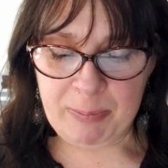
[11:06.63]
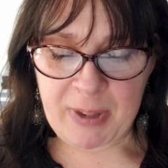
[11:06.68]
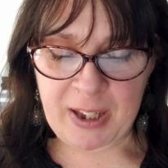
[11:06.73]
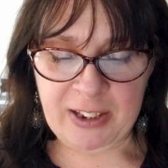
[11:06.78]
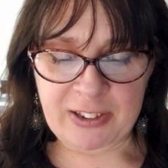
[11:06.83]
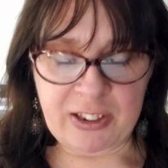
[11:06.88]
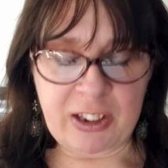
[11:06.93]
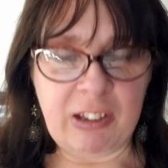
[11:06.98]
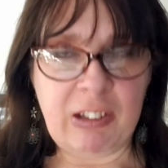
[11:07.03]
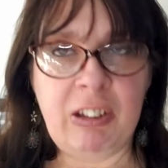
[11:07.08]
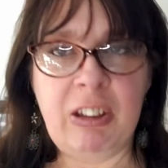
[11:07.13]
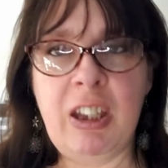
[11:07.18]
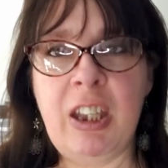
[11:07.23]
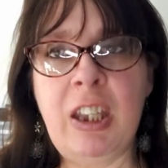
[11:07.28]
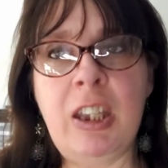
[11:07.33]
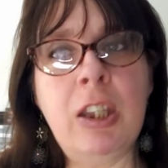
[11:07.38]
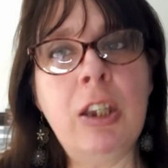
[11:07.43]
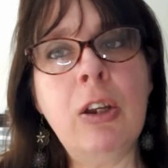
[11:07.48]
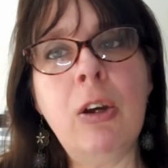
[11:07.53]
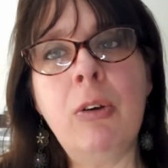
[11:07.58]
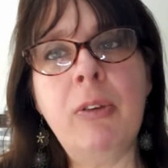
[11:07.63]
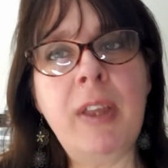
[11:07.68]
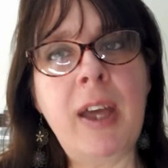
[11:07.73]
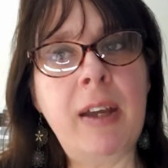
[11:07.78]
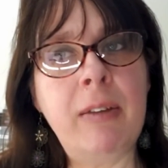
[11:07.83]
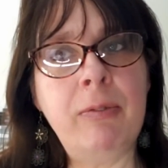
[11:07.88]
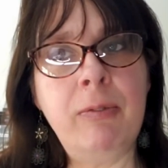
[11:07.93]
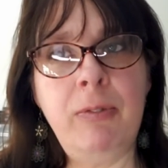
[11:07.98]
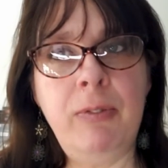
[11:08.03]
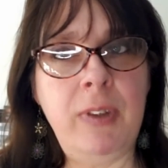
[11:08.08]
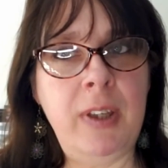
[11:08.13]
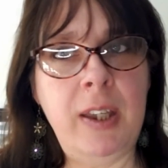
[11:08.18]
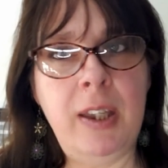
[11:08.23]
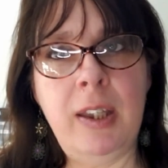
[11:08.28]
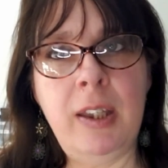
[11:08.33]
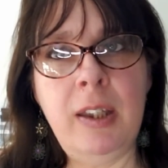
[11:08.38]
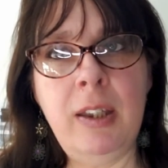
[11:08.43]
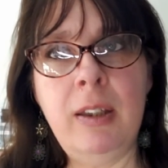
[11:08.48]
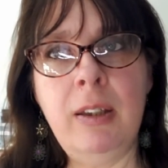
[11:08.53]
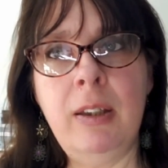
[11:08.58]
Basically, that
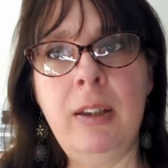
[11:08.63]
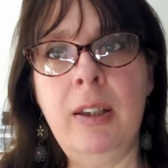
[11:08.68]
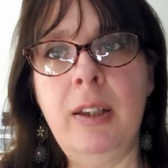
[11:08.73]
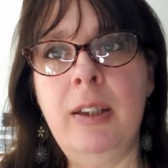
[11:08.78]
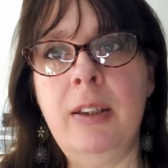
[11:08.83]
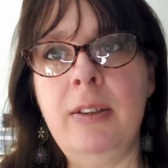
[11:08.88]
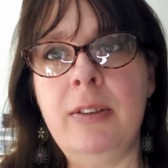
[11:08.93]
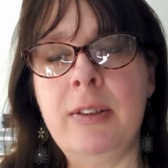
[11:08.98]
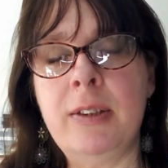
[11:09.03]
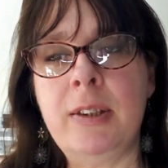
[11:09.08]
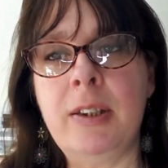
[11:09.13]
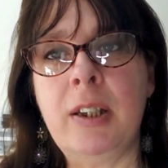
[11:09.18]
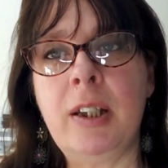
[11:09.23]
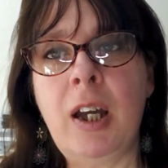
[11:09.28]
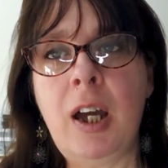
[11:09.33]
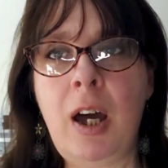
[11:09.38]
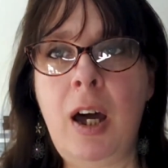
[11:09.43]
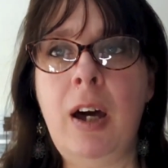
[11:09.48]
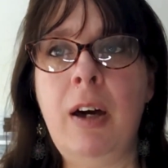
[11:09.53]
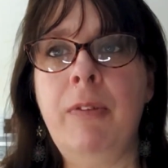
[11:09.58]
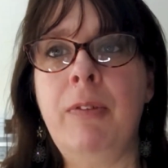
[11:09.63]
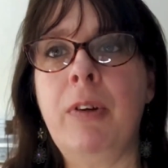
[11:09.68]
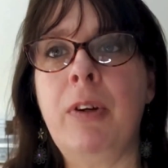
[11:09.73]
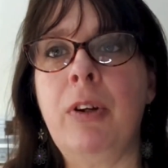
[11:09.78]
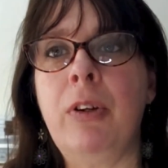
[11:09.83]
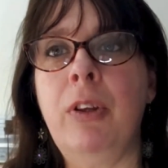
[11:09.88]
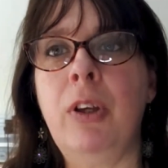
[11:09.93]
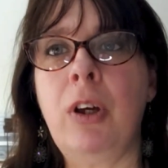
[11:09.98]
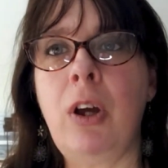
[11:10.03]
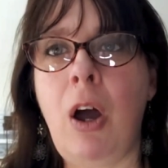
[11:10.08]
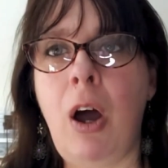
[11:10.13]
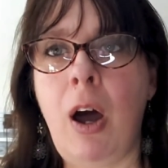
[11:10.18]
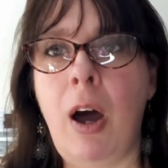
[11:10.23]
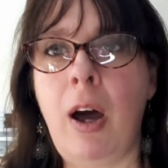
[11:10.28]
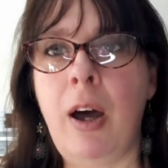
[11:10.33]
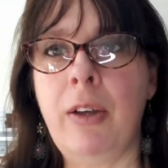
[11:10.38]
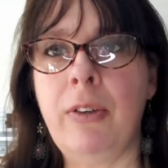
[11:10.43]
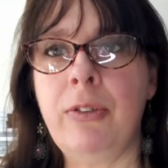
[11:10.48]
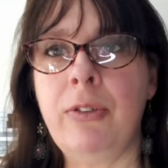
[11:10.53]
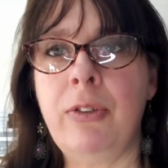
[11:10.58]
fee is to cover the
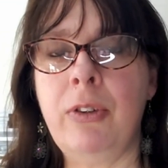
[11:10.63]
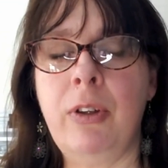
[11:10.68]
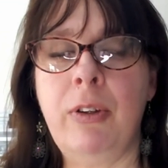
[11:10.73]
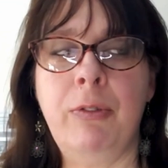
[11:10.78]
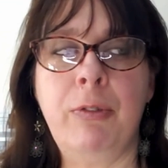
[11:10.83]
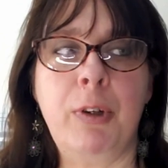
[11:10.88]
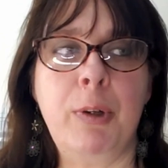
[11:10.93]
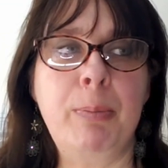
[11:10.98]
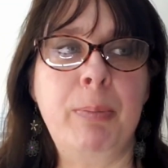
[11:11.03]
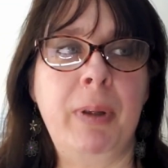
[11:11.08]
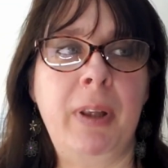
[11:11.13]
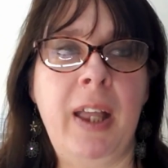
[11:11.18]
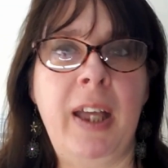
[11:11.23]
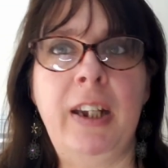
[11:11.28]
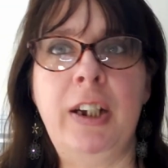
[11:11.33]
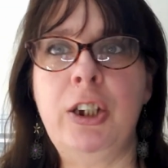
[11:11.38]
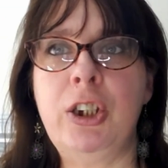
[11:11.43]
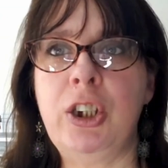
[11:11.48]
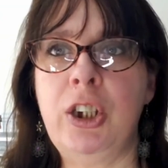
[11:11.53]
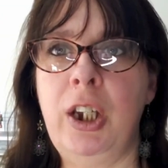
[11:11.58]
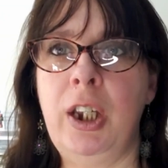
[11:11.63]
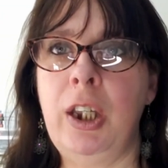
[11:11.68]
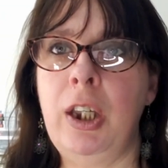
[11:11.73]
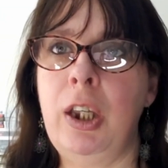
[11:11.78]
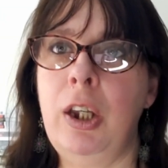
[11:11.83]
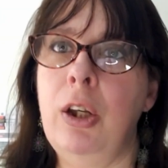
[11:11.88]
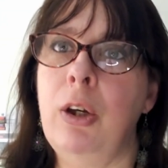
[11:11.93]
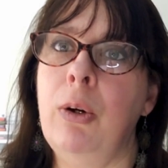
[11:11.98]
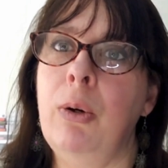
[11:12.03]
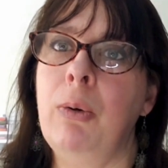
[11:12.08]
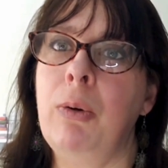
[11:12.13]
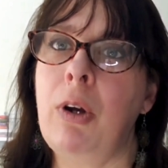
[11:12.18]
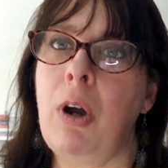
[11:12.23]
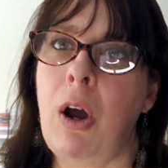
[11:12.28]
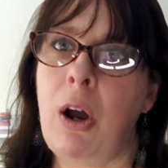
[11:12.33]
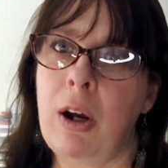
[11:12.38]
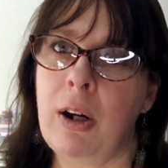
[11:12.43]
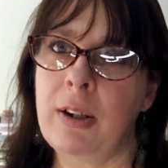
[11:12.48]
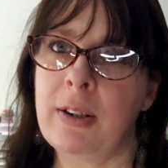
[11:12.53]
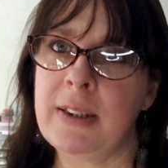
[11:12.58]
cost of replenishing,
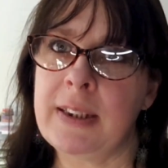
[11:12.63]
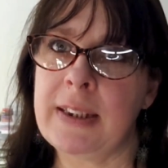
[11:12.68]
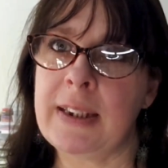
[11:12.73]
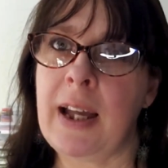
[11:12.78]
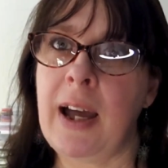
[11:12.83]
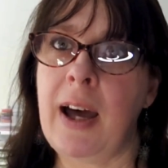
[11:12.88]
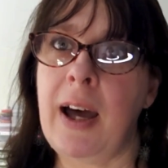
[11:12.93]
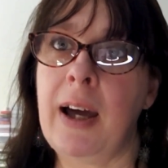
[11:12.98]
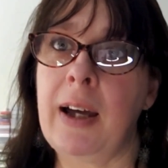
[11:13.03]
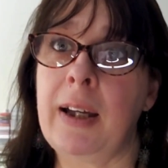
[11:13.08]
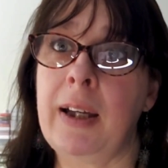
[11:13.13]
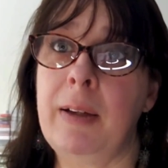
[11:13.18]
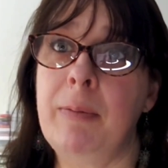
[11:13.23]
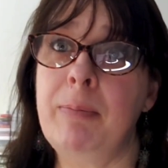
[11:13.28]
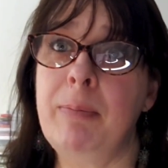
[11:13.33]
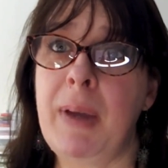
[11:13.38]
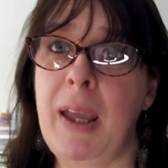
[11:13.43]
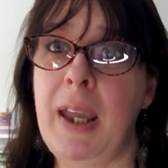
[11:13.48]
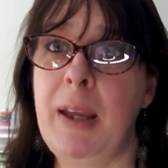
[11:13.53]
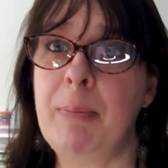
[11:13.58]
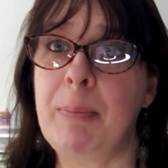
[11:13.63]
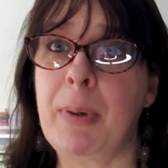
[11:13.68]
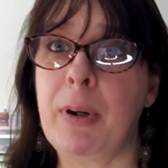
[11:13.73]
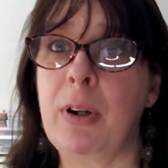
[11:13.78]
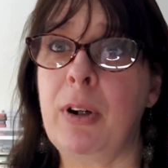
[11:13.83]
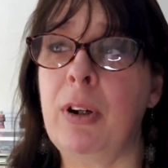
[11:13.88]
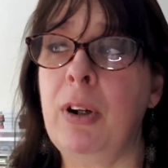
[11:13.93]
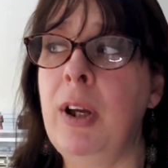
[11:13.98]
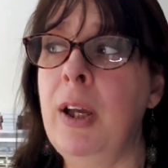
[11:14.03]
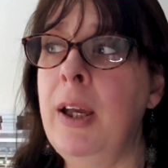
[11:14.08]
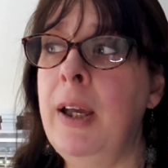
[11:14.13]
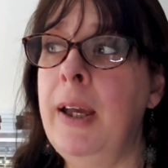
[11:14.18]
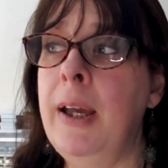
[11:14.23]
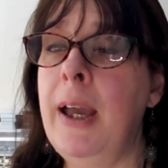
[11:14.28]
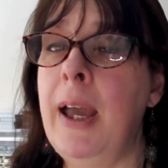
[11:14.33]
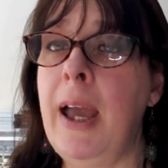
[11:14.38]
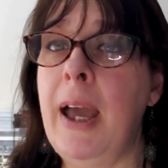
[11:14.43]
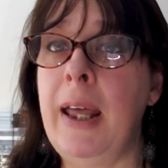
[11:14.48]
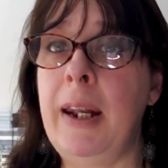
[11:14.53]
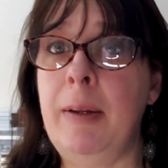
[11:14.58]
cardstock and paper
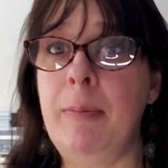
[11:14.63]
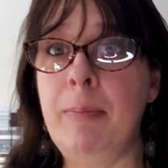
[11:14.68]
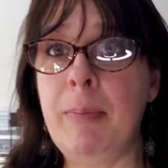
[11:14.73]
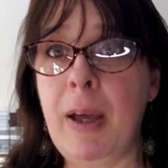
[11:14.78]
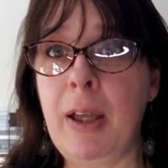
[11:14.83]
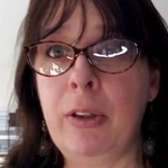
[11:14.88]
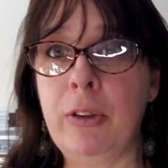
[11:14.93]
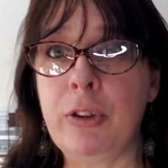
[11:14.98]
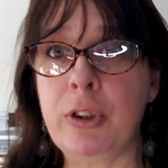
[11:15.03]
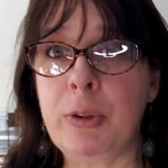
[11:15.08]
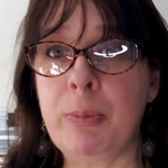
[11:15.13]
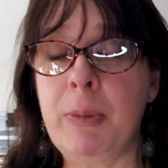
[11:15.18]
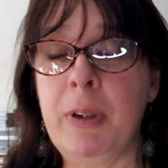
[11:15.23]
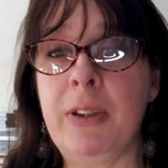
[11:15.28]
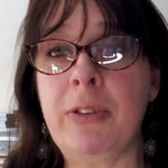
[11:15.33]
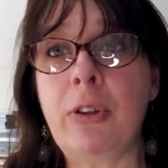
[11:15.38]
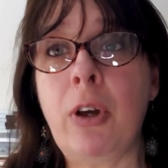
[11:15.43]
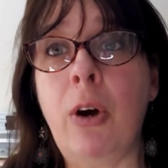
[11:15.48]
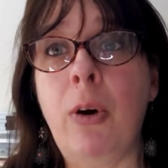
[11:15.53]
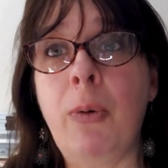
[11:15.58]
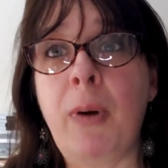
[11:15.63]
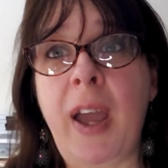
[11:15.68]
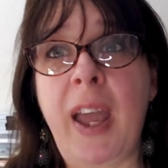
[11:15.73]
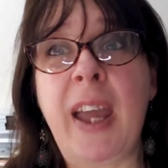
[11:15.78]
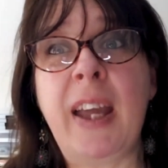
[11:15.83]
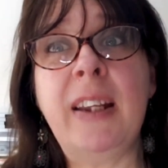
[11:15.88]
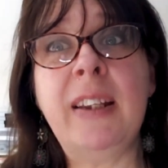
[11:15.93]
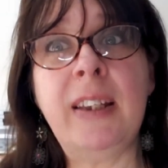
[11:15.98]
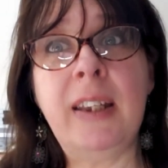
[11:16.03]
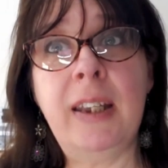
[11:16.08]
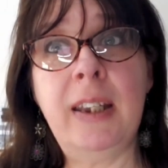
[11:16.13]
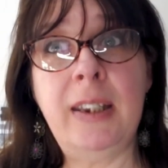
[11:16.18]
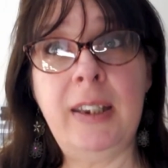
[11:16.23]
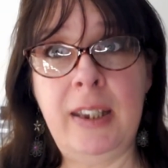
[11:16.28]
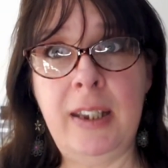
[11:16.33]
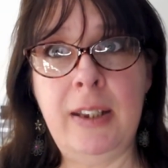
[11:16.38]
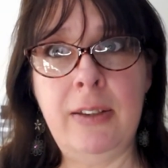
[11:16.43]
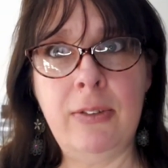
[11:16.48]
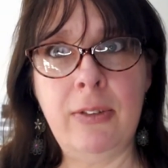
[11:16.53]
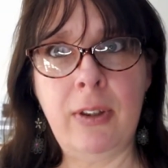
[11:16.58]
and embellishments. Oh, and
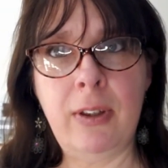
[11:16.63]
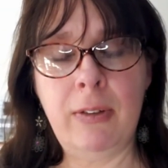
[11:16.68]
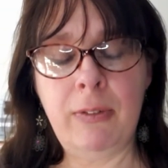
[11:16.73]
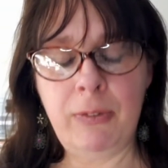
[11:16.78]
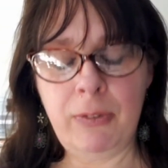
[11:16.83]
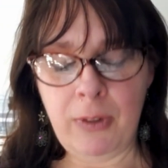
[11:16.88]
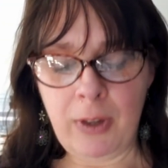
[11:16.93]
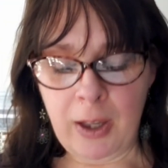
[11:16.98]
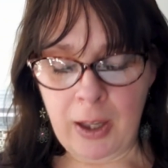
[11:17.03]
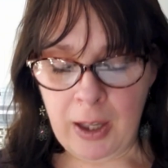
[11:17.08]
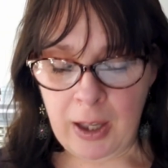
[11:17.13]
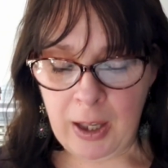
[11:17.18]
adhesive.